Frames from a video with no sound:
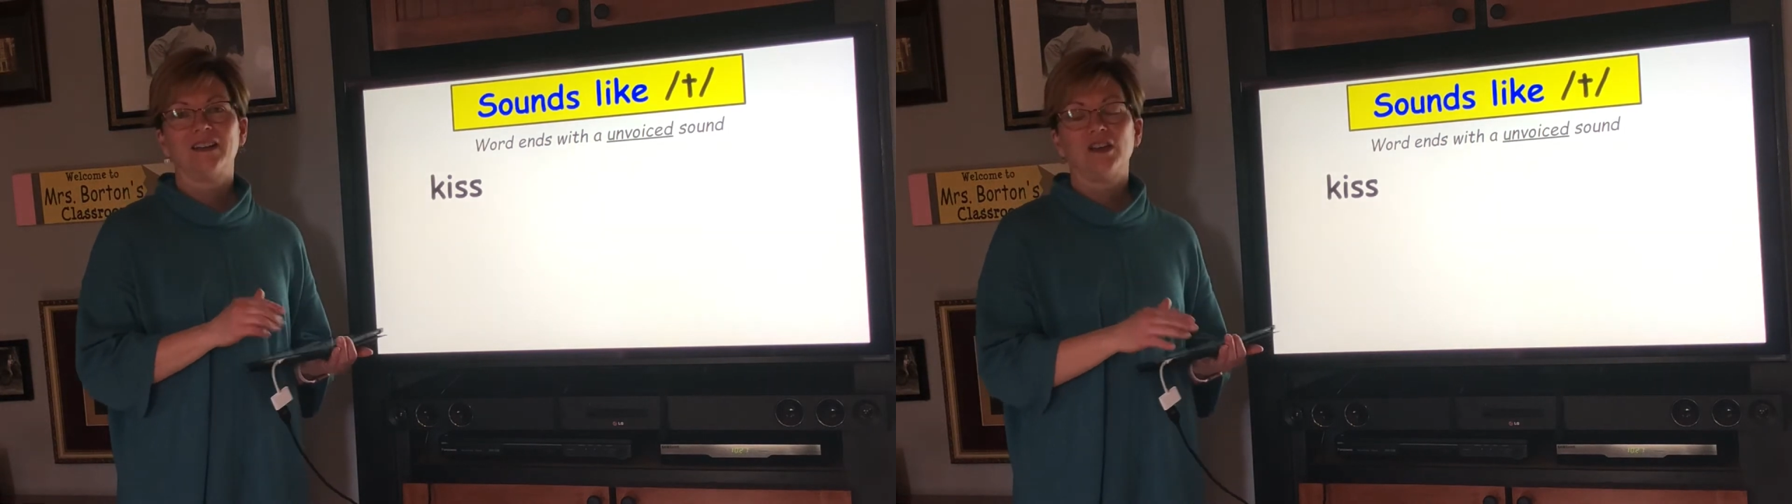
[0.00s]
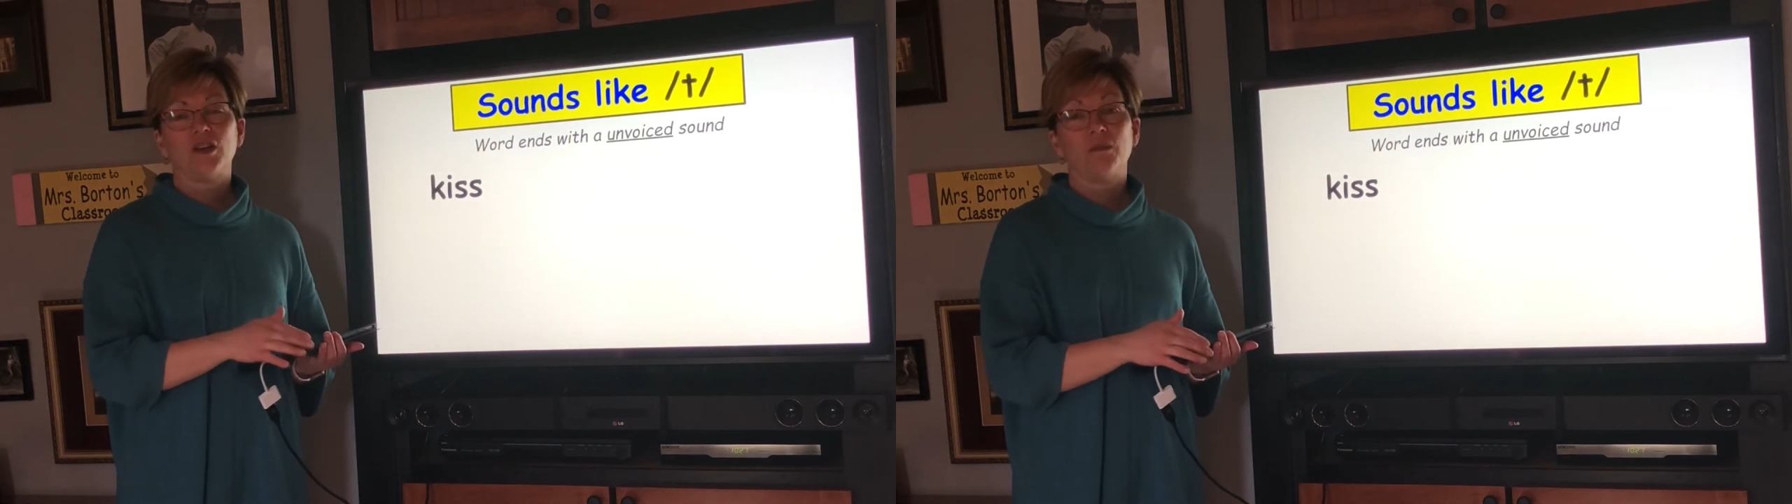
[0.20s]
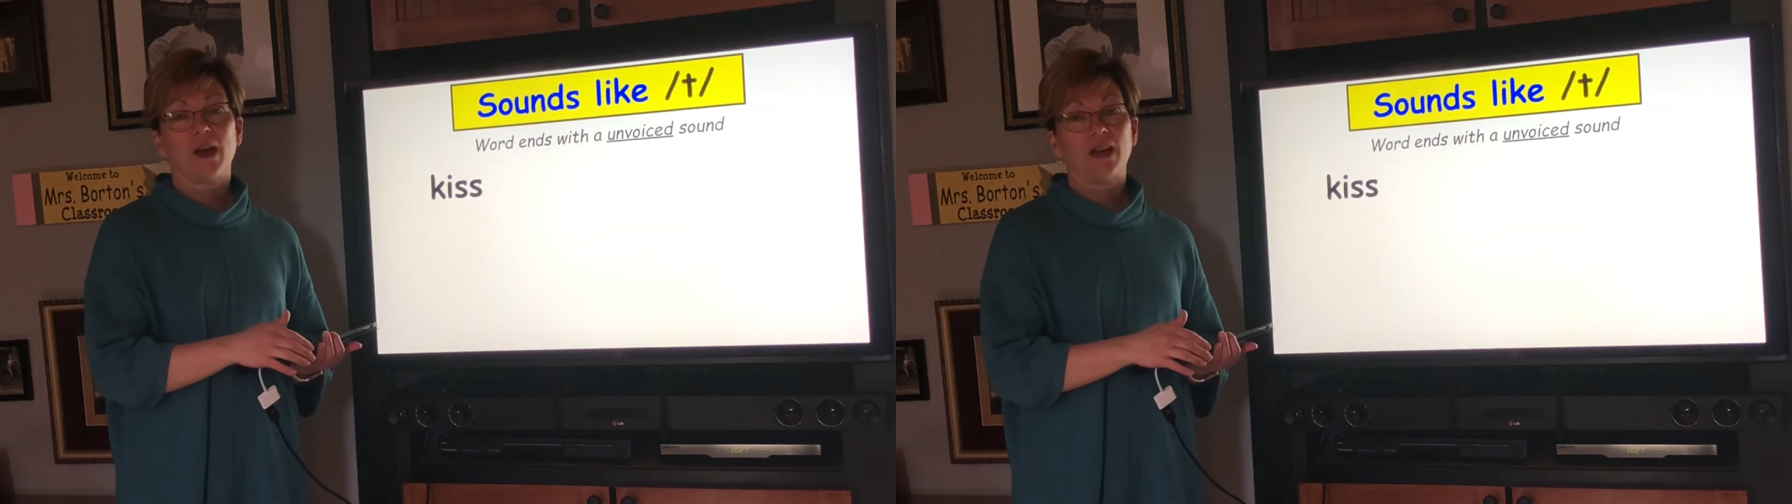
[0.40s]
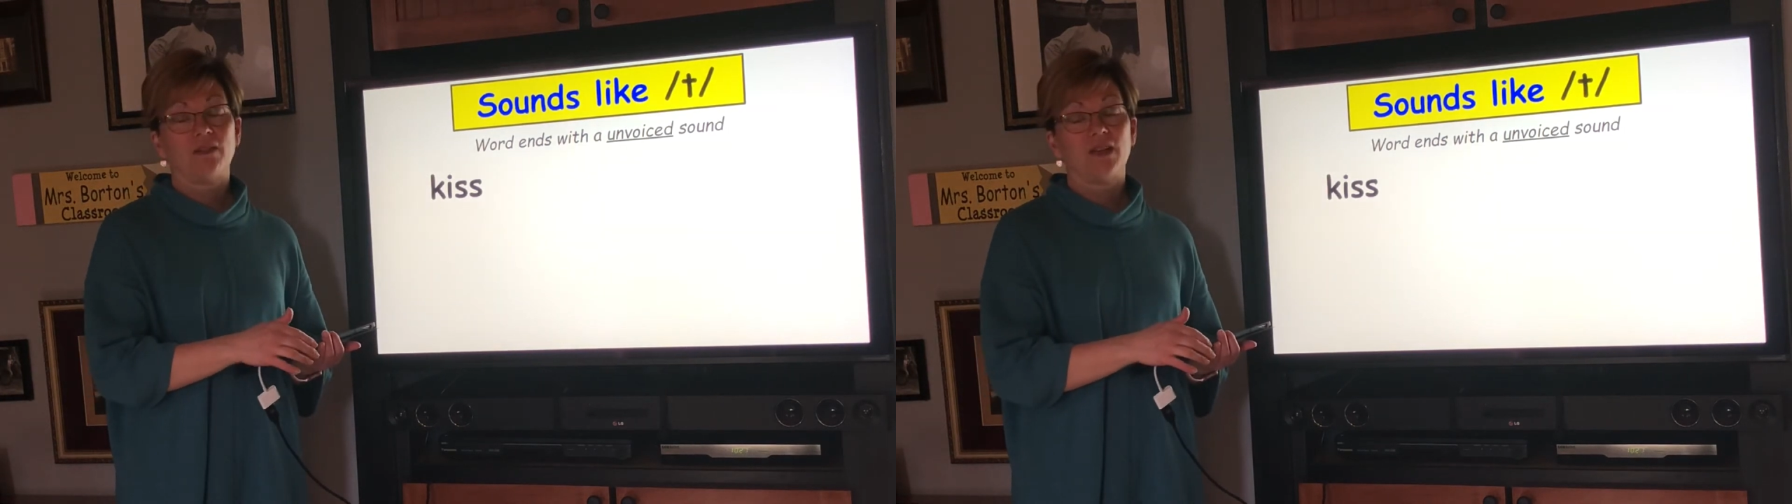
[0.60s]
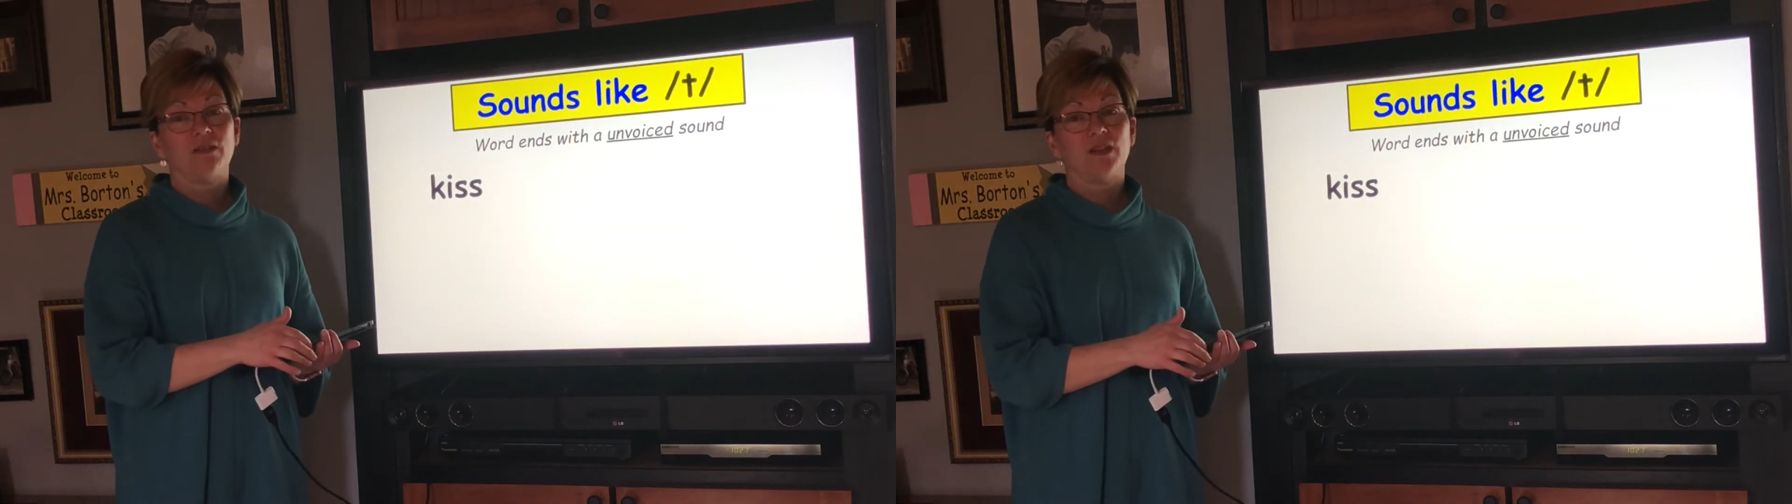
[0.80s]
You might have
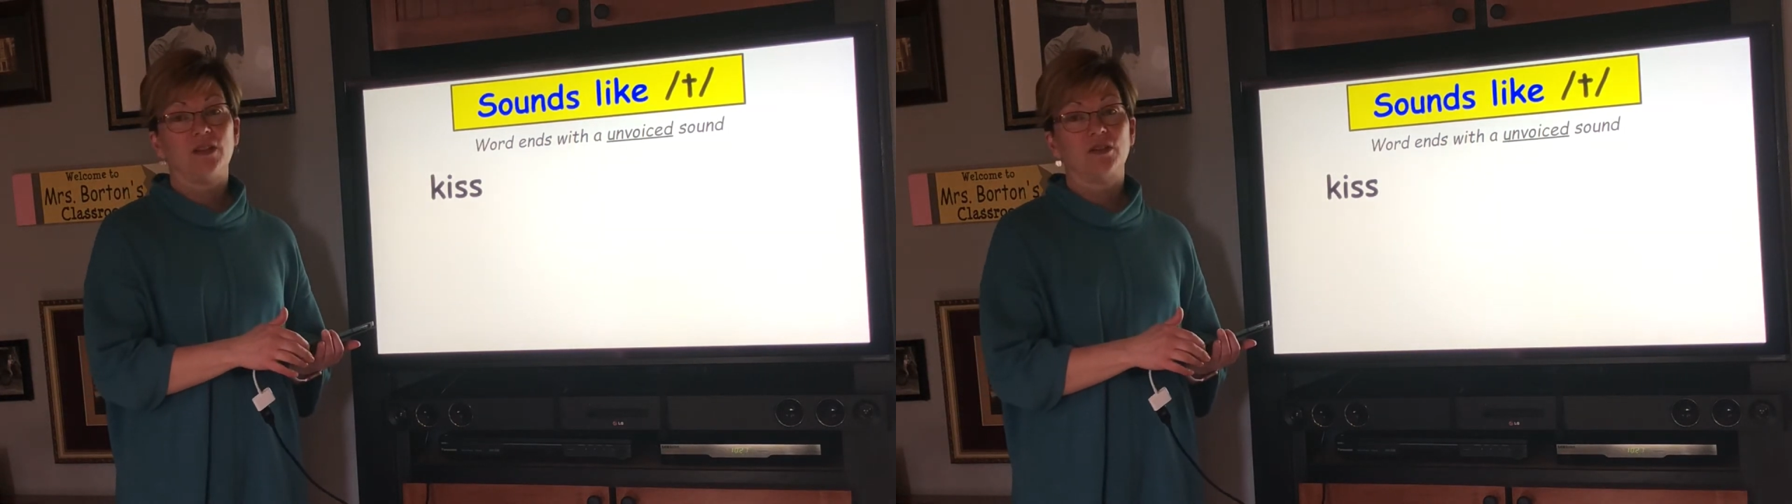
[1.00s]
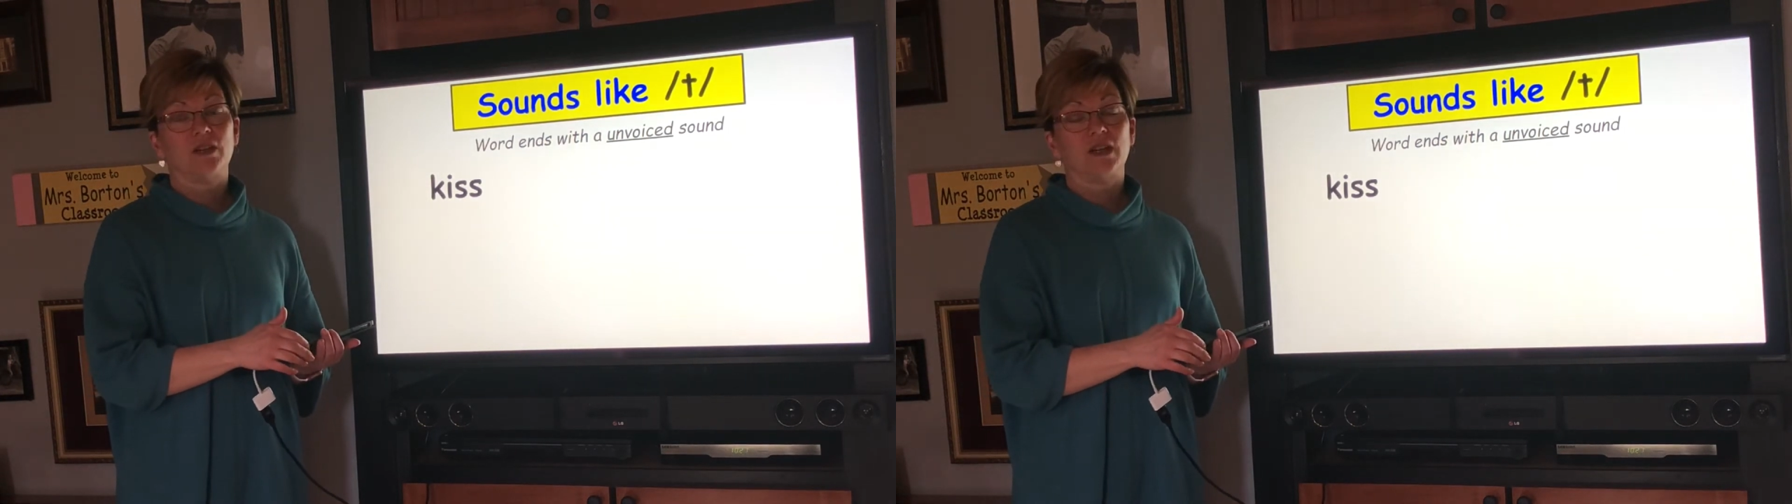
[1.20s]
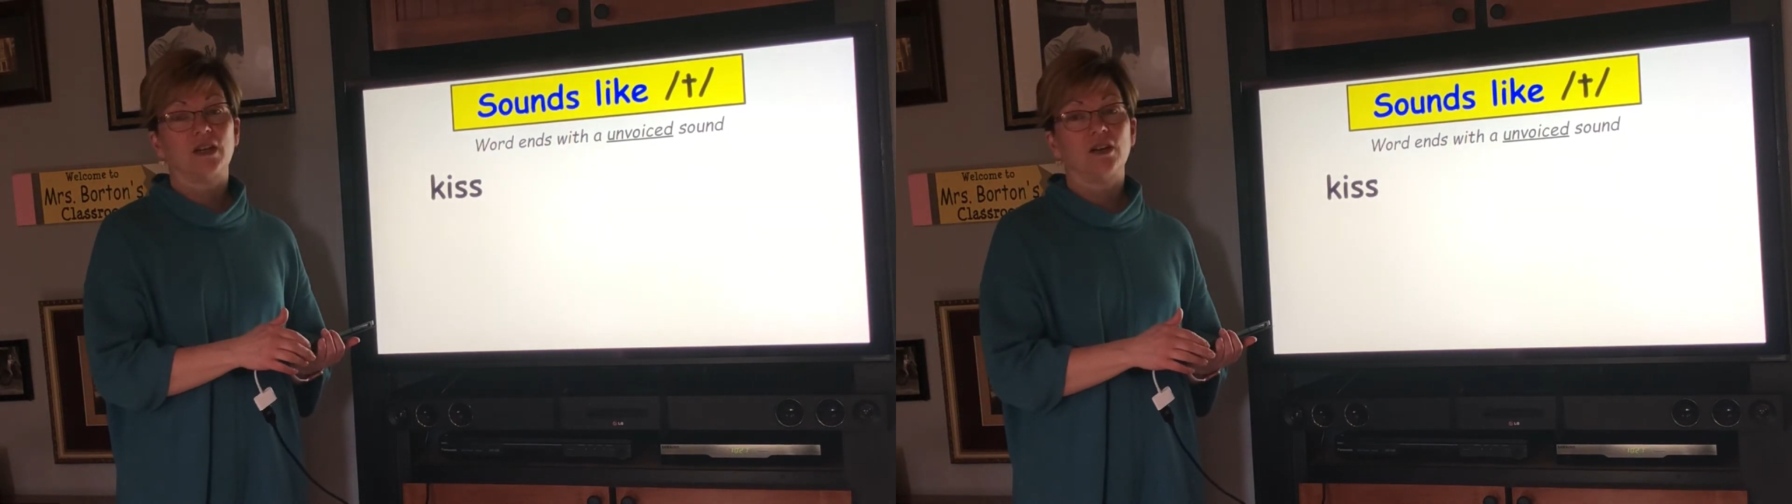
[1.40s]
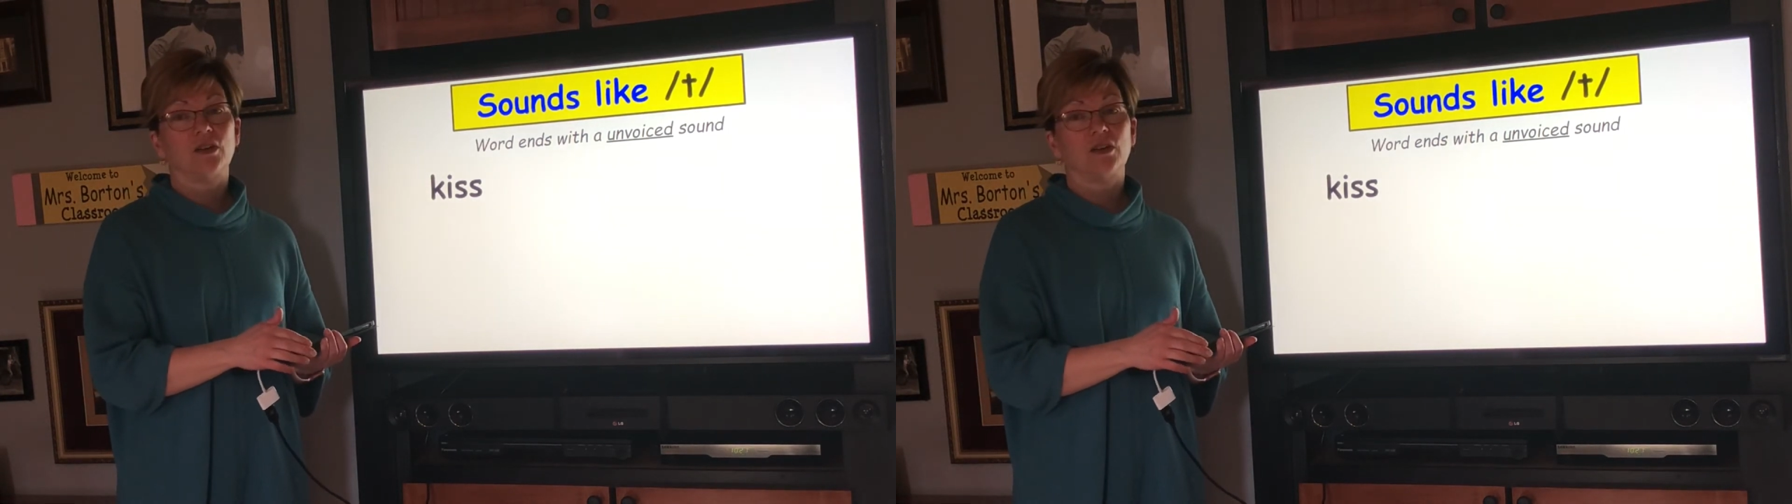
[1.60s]
given your